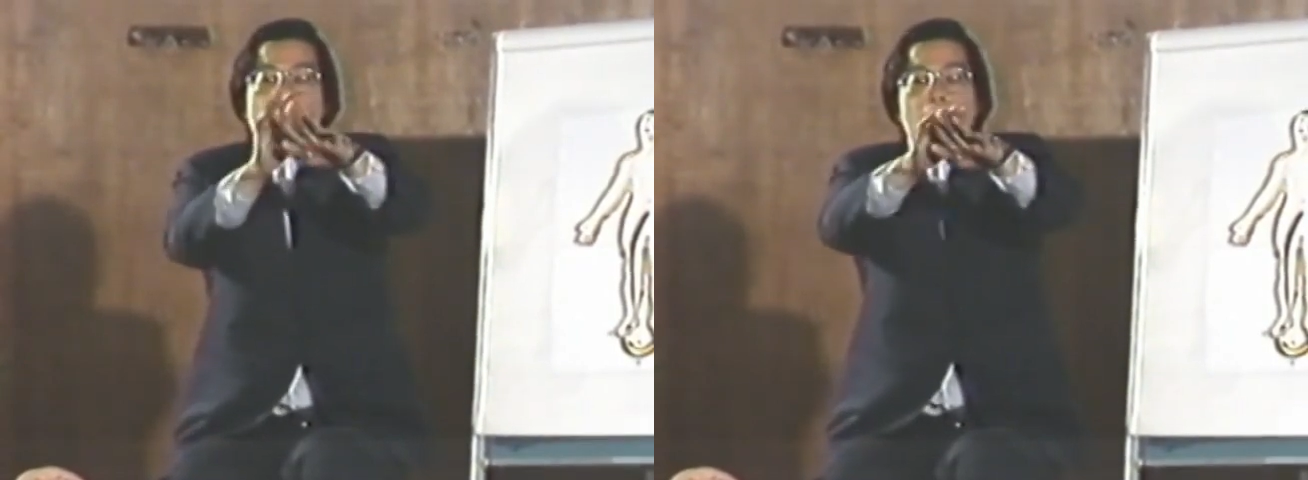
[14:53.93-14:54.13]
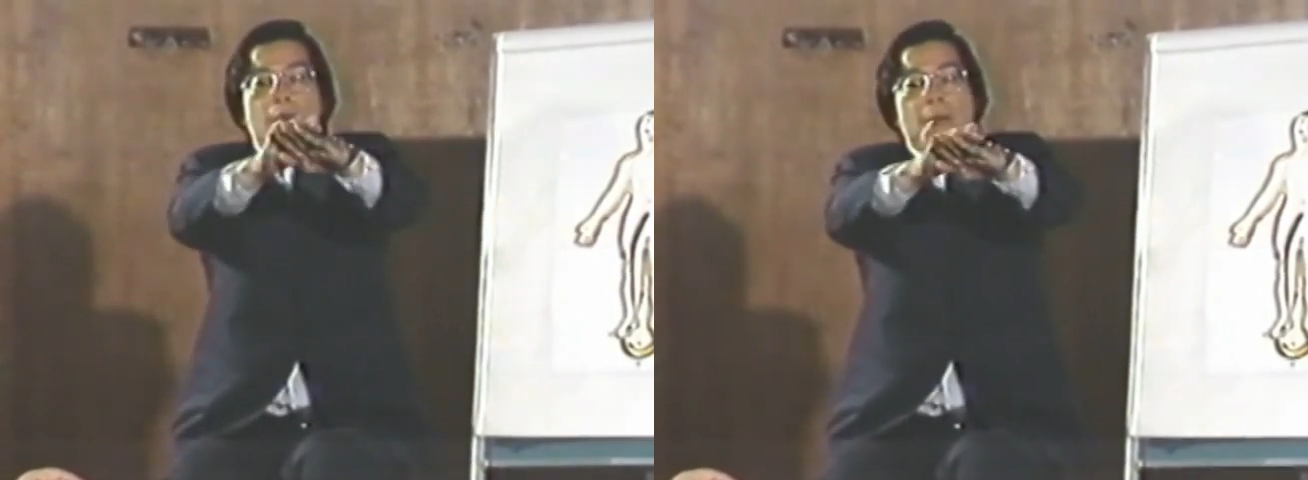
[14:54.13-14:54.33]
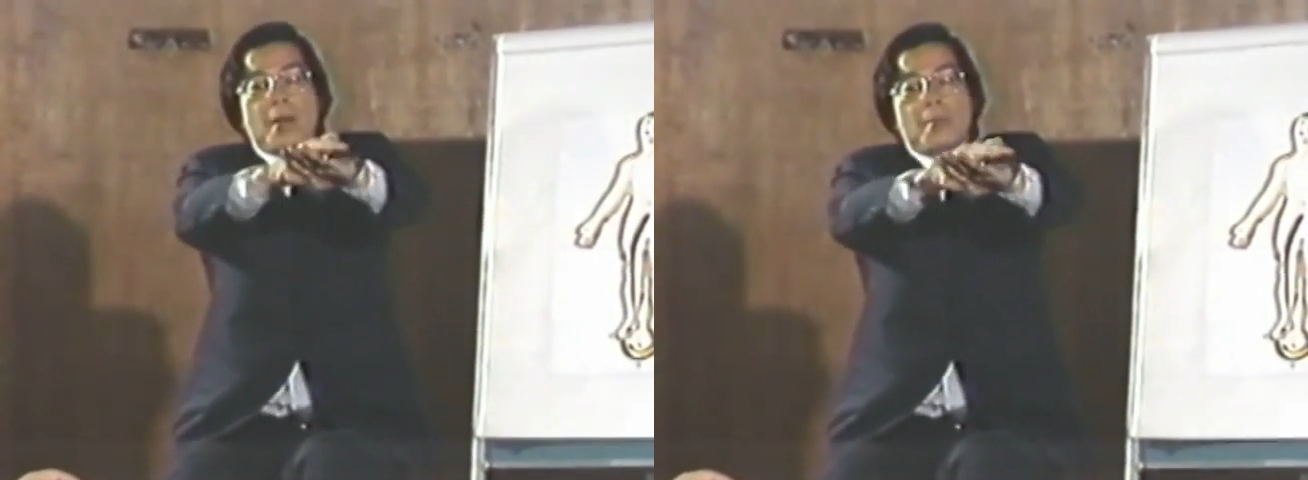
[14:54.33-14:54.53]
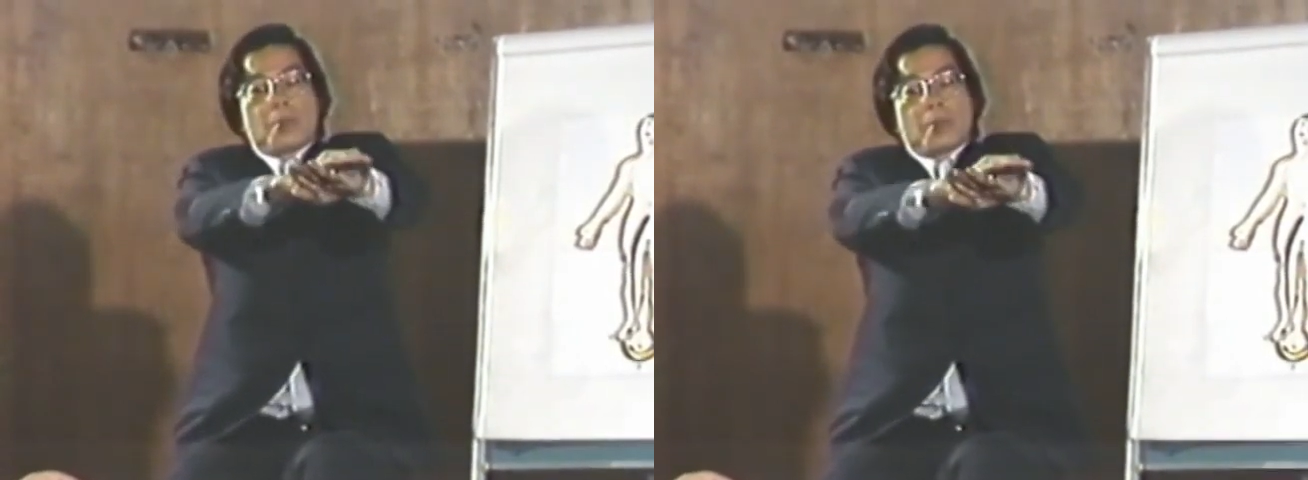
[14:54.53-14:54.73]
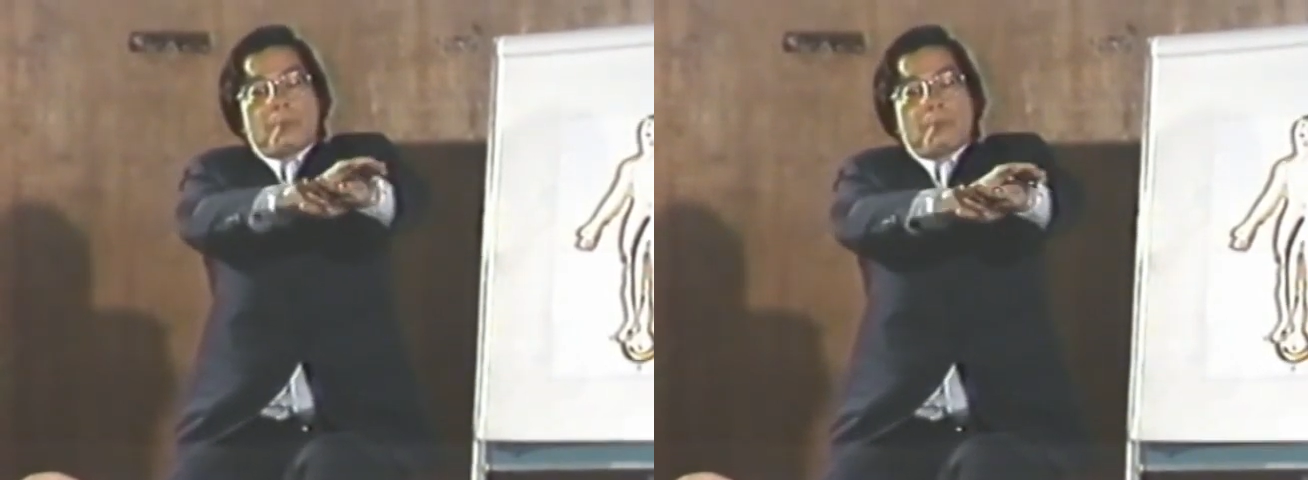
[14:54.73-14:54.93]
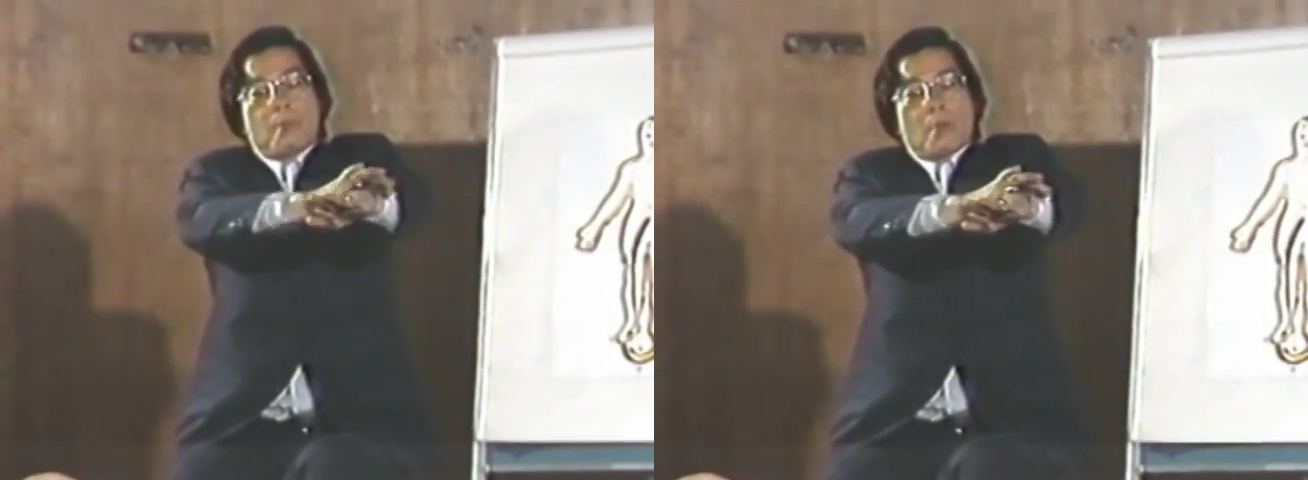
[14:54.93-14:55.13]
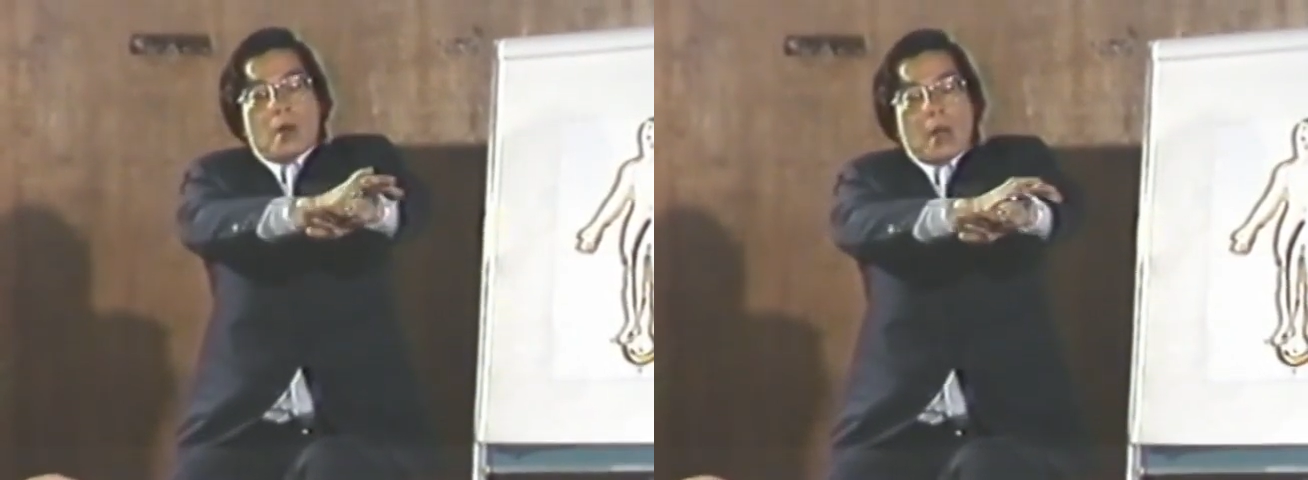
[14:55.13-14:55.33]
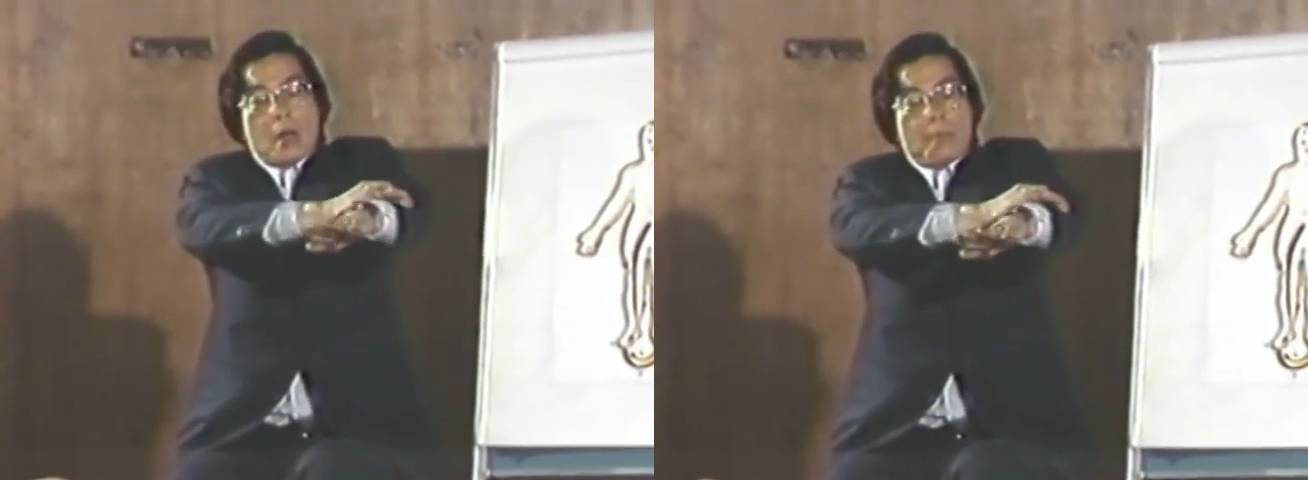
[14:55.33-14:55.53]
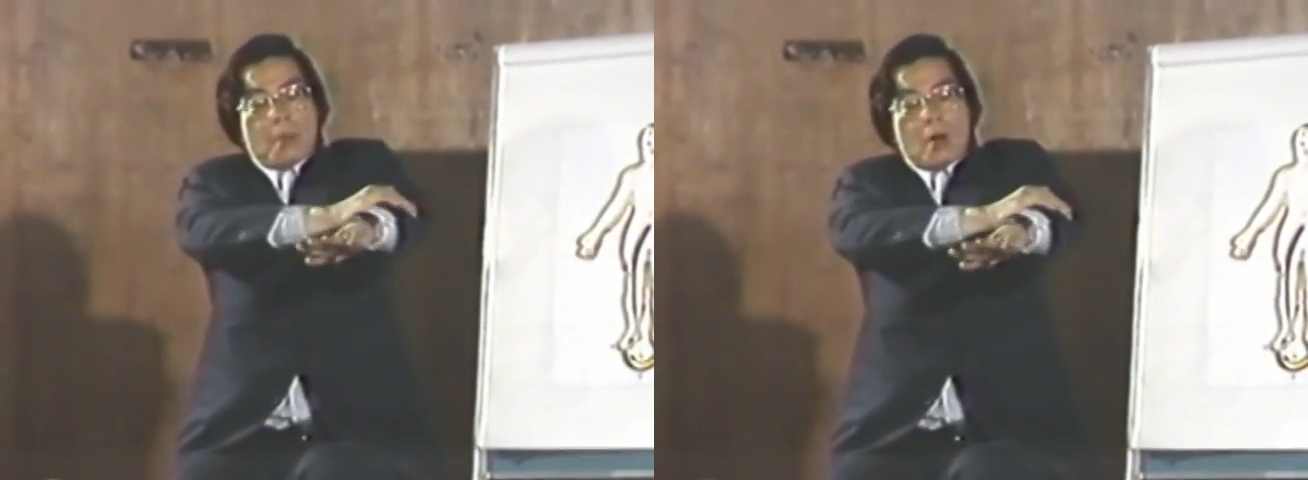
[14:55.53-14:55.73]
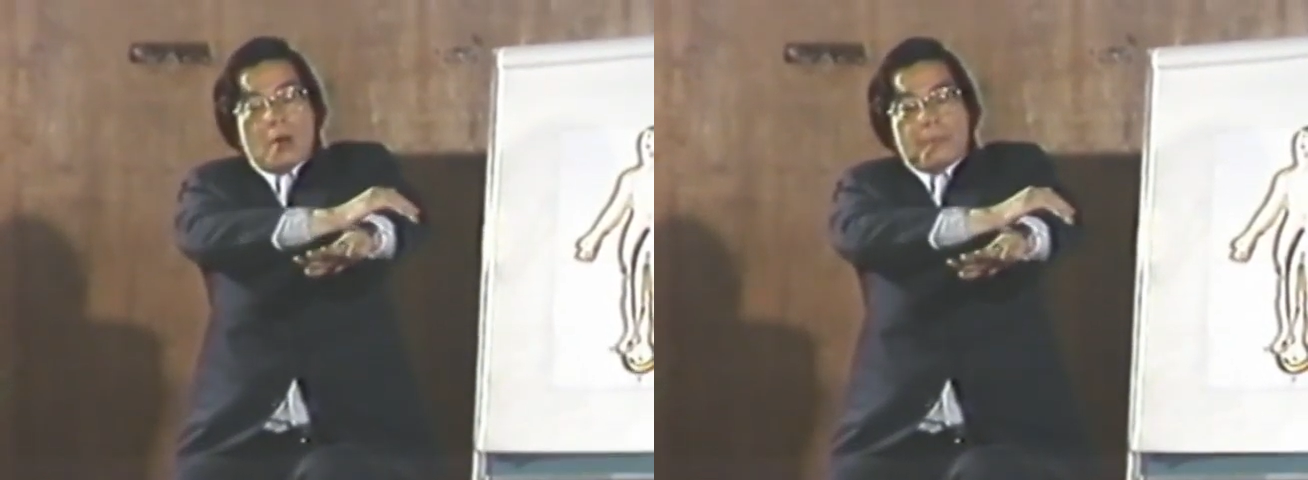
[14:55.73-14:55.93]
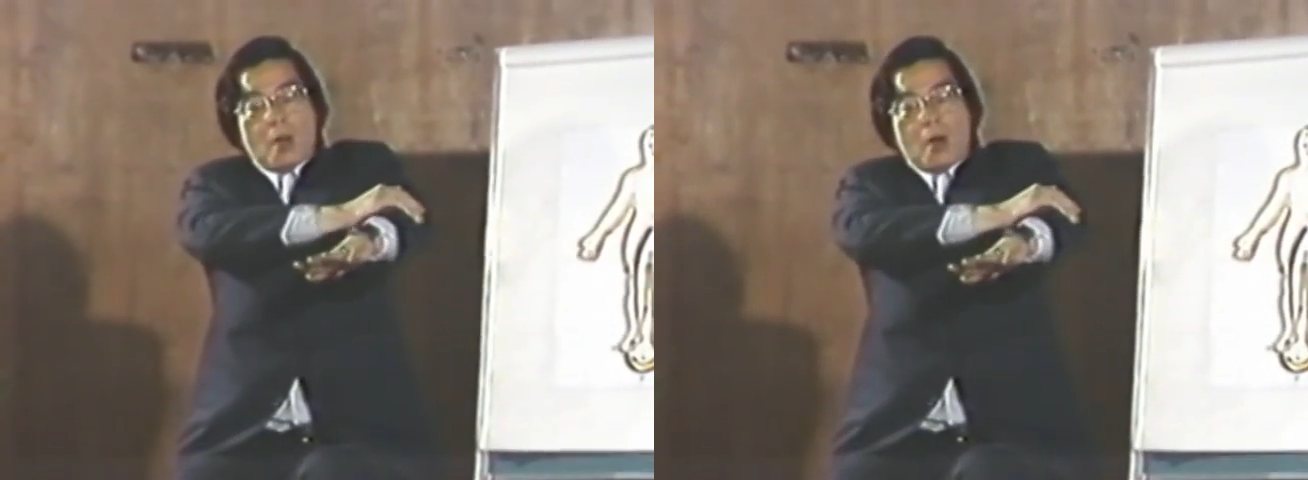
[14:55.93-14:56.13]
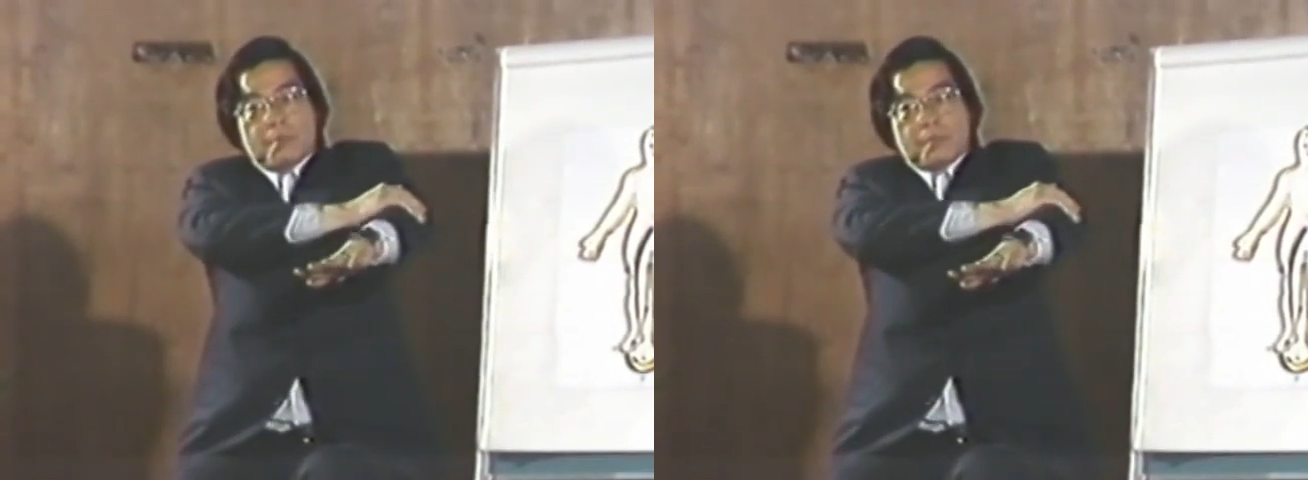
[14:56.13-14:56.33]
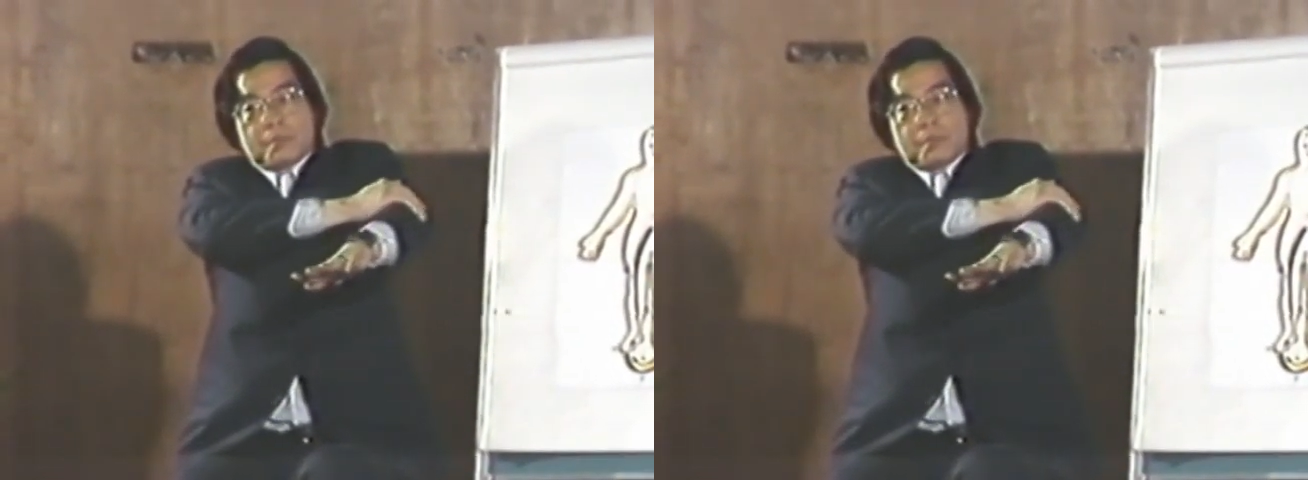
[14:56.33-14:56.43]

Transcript: Come up on the up top.